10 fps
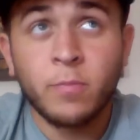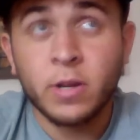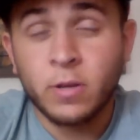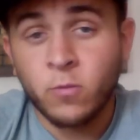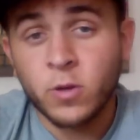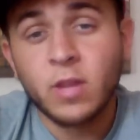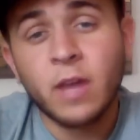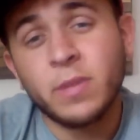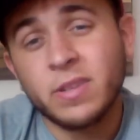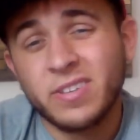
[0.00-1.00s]
but what
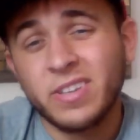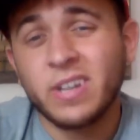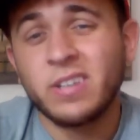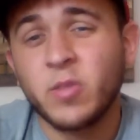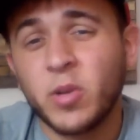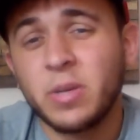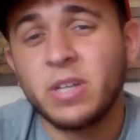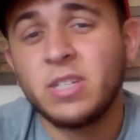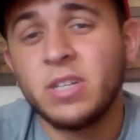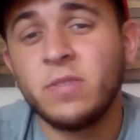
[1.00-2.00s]
I've been seeing on WWE
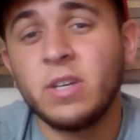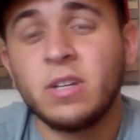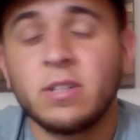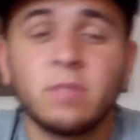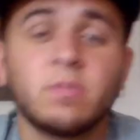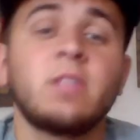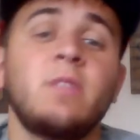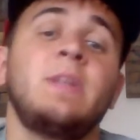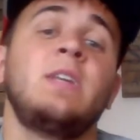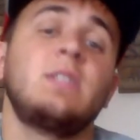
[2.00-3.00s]
TV, and it seems like they've
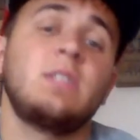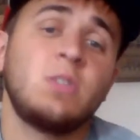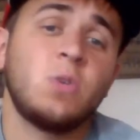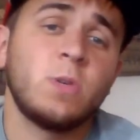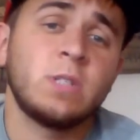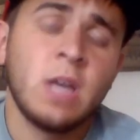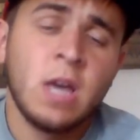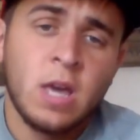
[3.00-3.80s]
been hinting towards,